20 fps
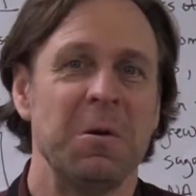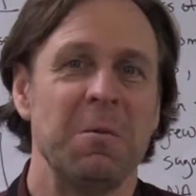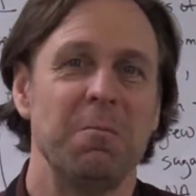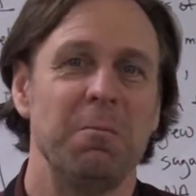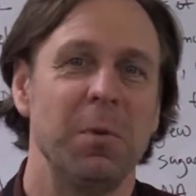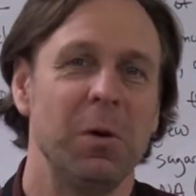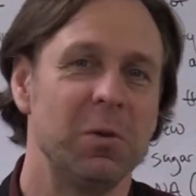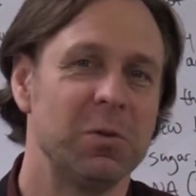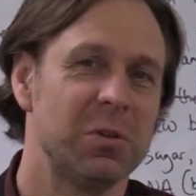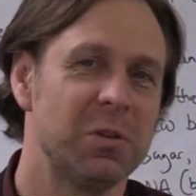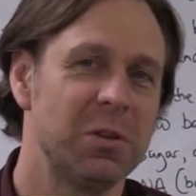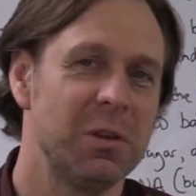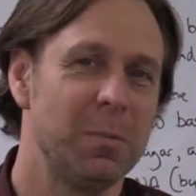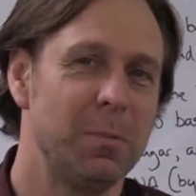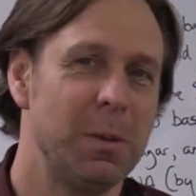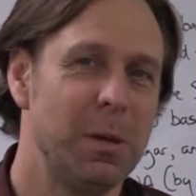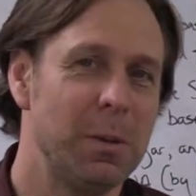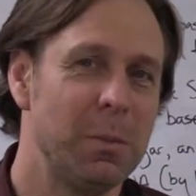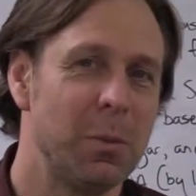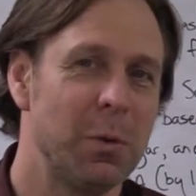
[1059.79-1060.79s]
Most of the
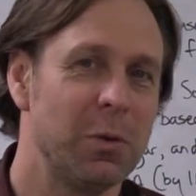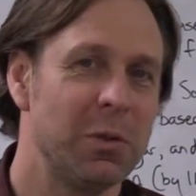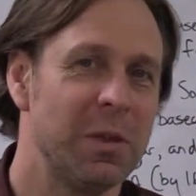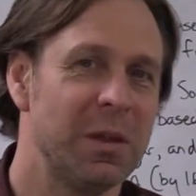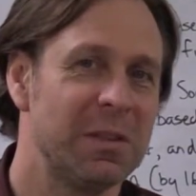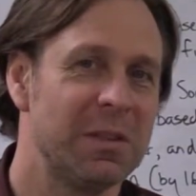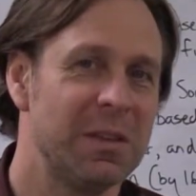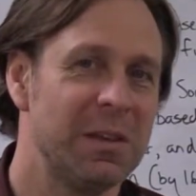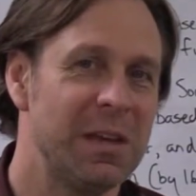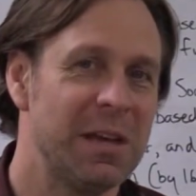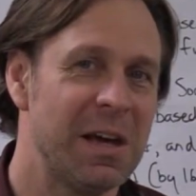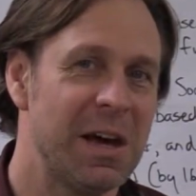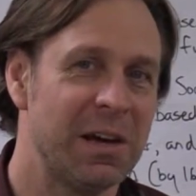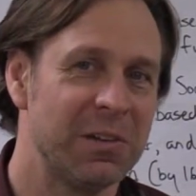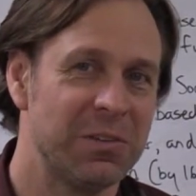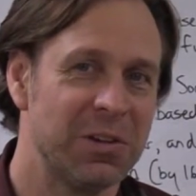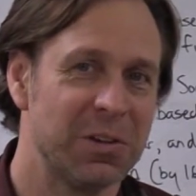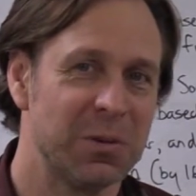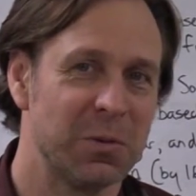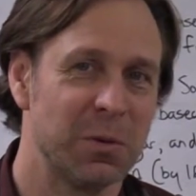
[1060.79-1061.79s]
people that the
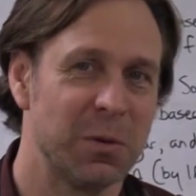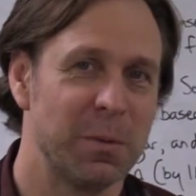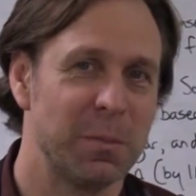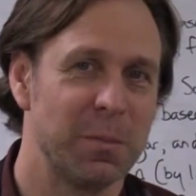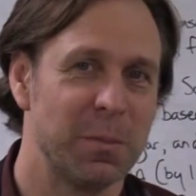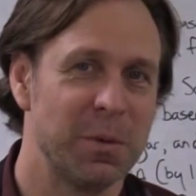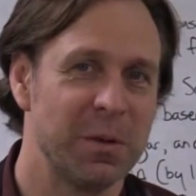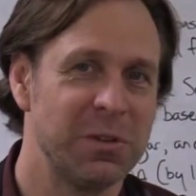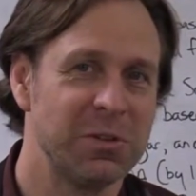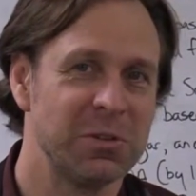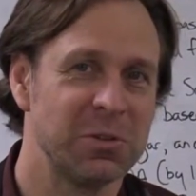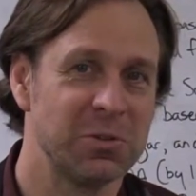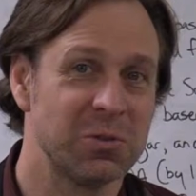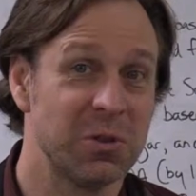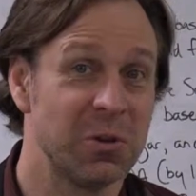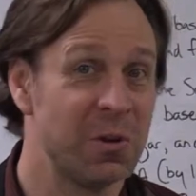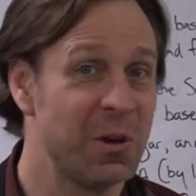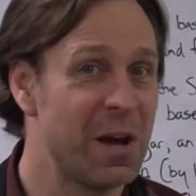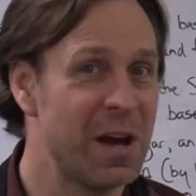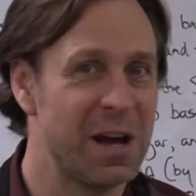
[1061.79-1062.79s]
itinerant preachers
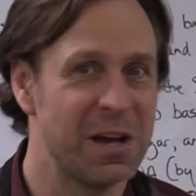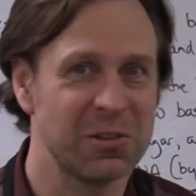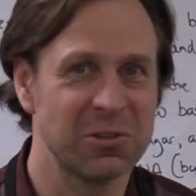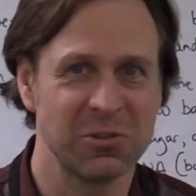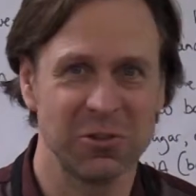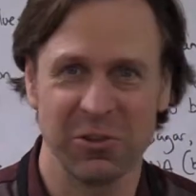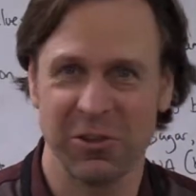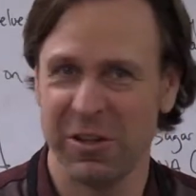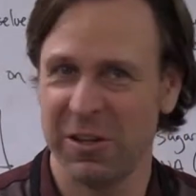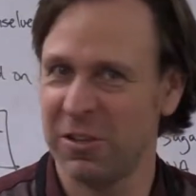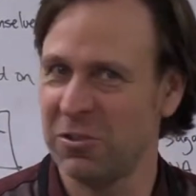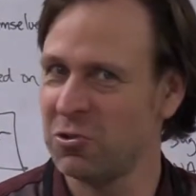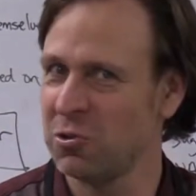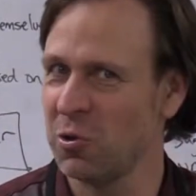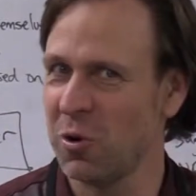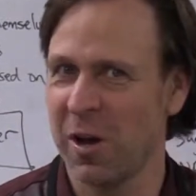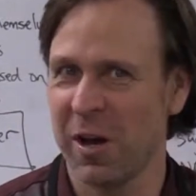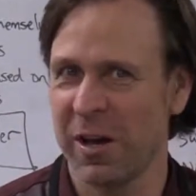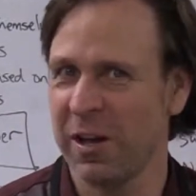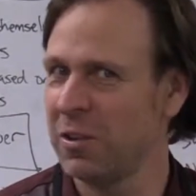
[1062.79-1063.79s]
are actually
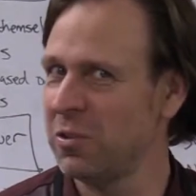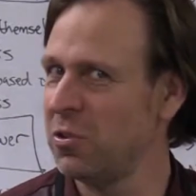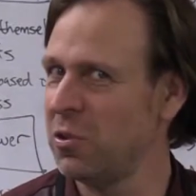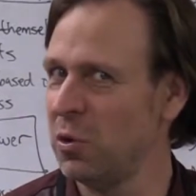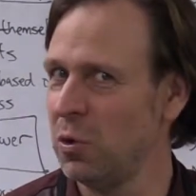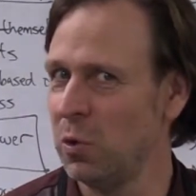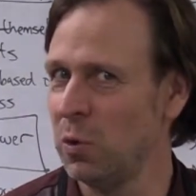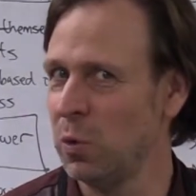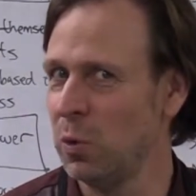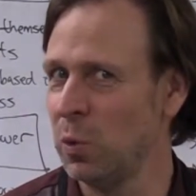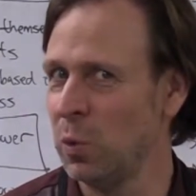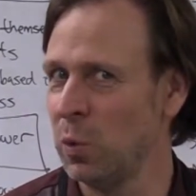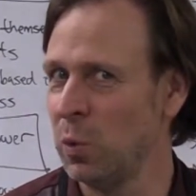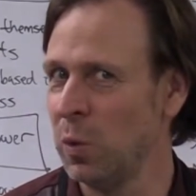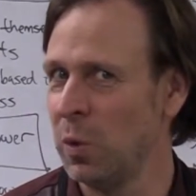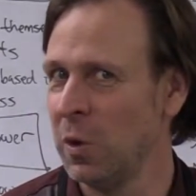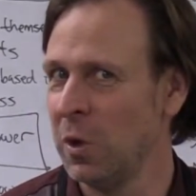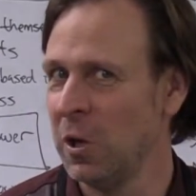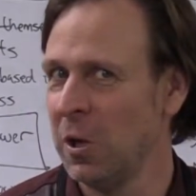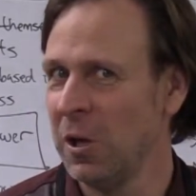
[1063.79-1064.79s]
trying to
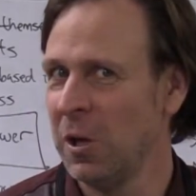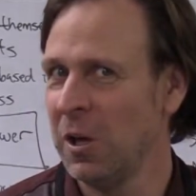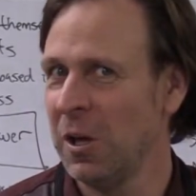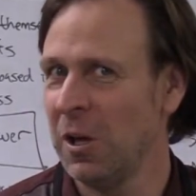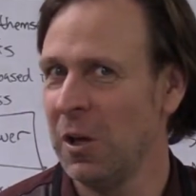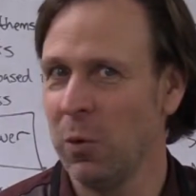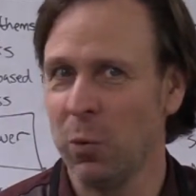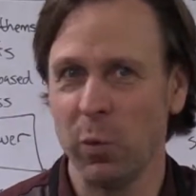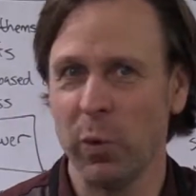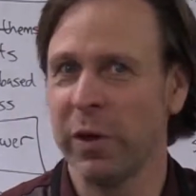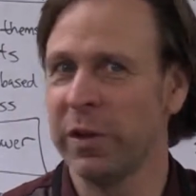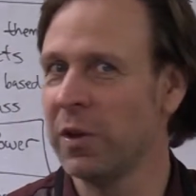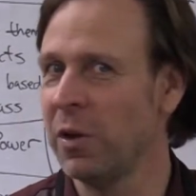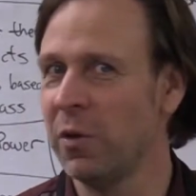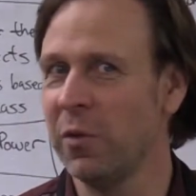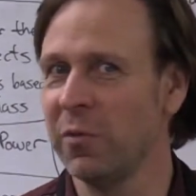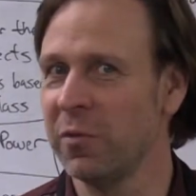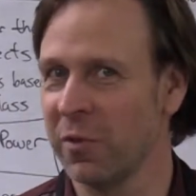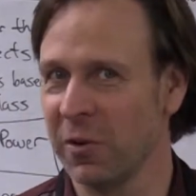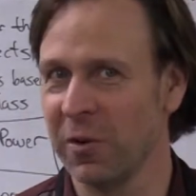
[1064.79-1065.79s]
win
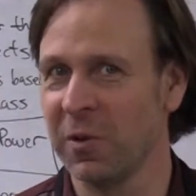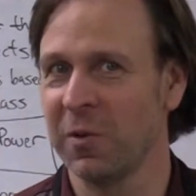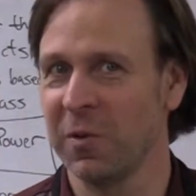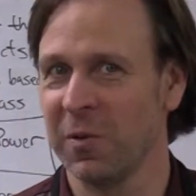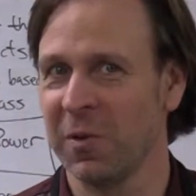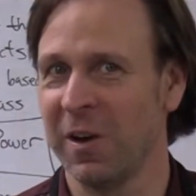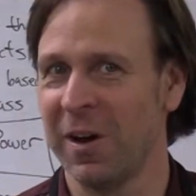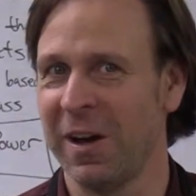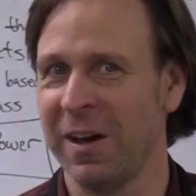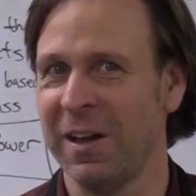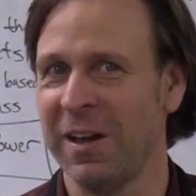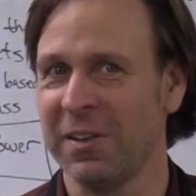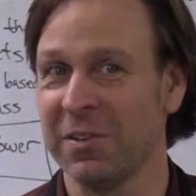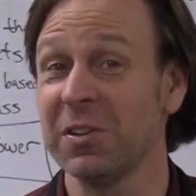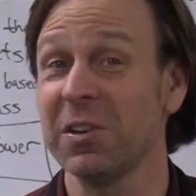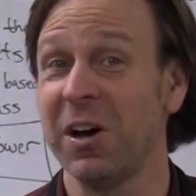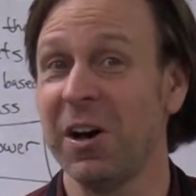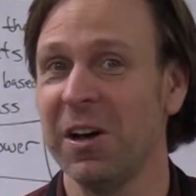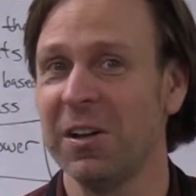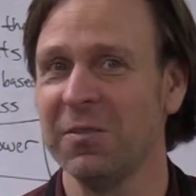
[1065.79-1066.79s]
over, right, as
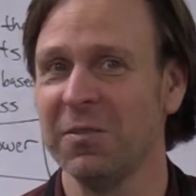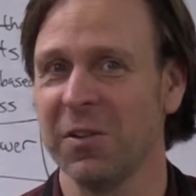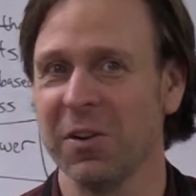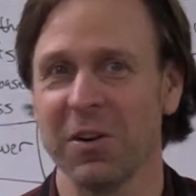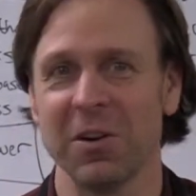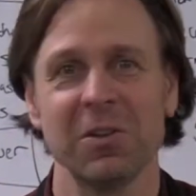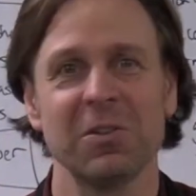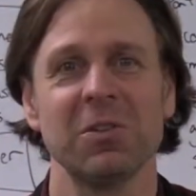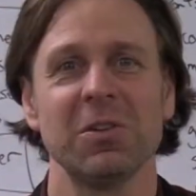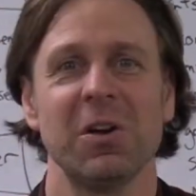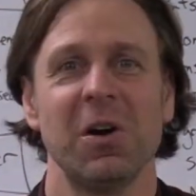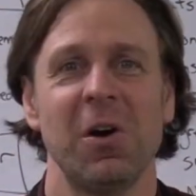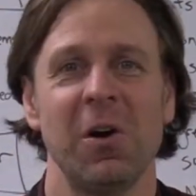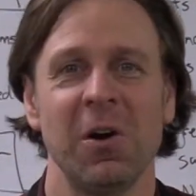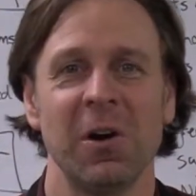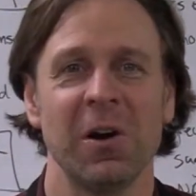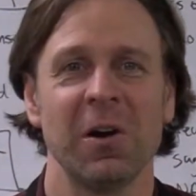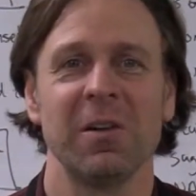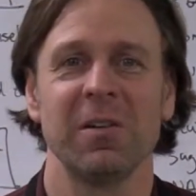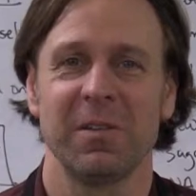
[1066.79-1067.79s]
converts
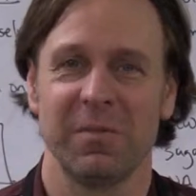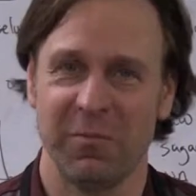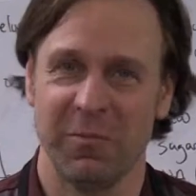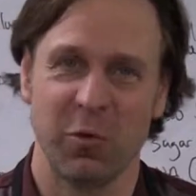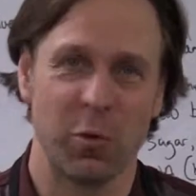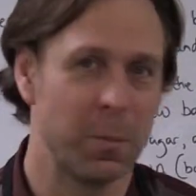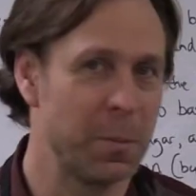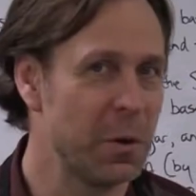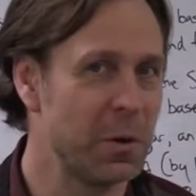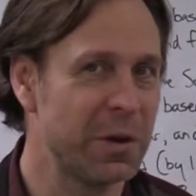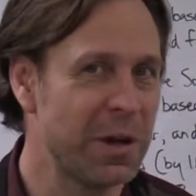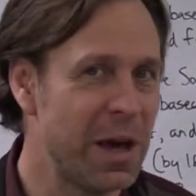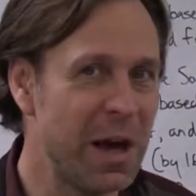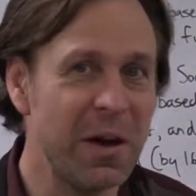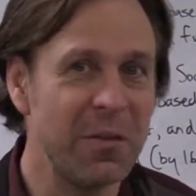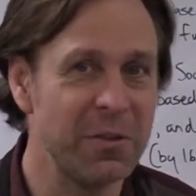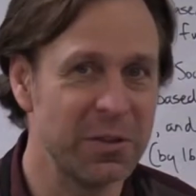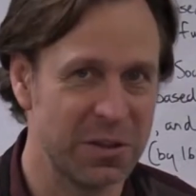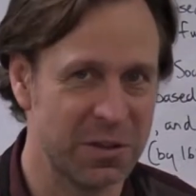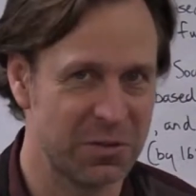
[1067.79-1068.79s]
are former
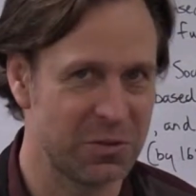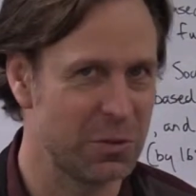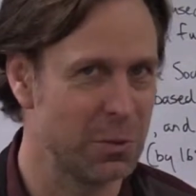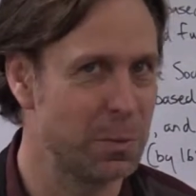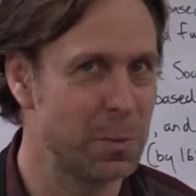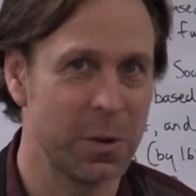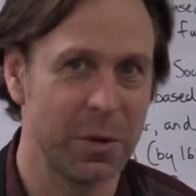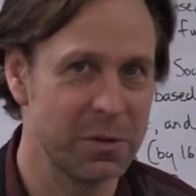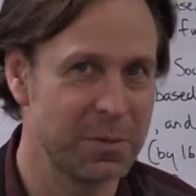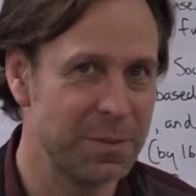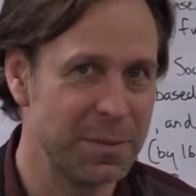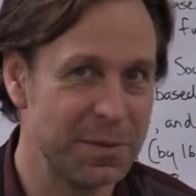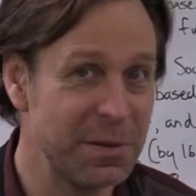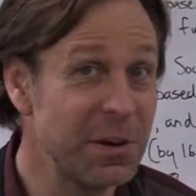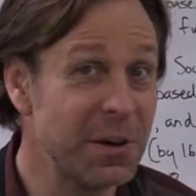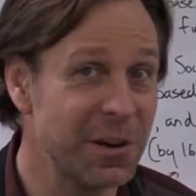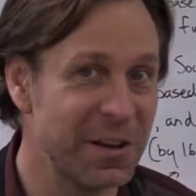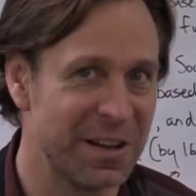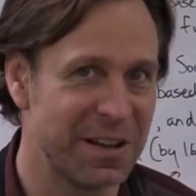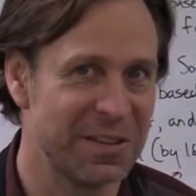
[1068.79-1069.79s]
Calvinists or
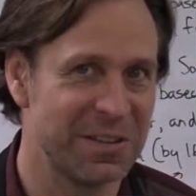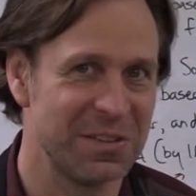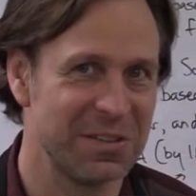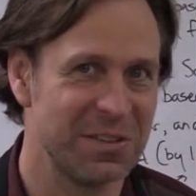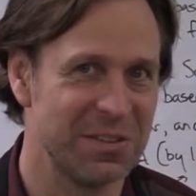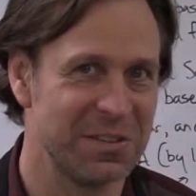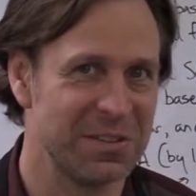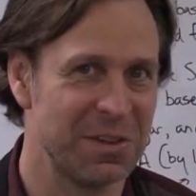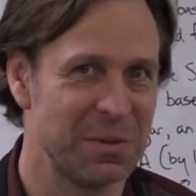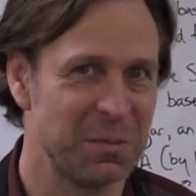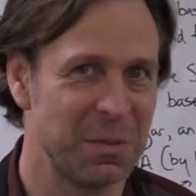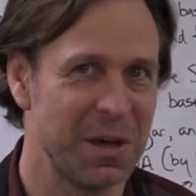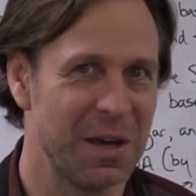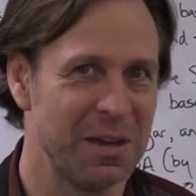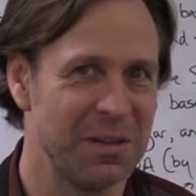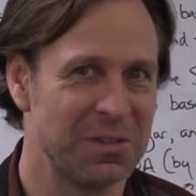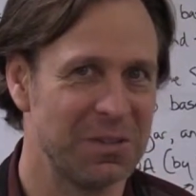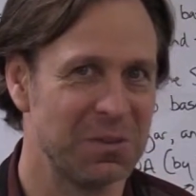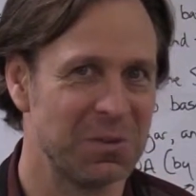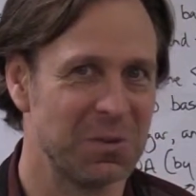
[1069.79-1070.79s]
Presbyterians in some
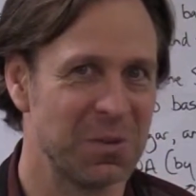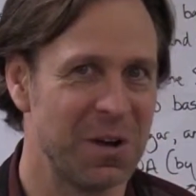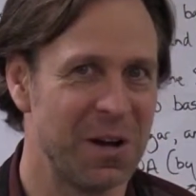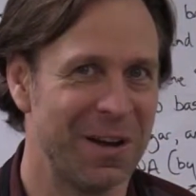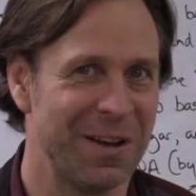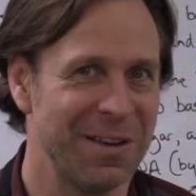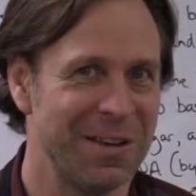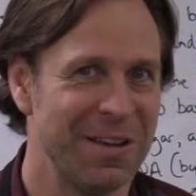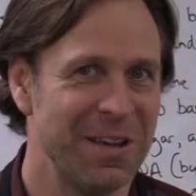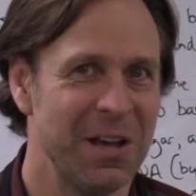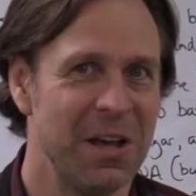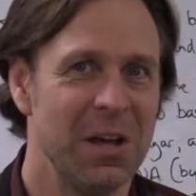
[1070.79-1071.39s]
cases, right?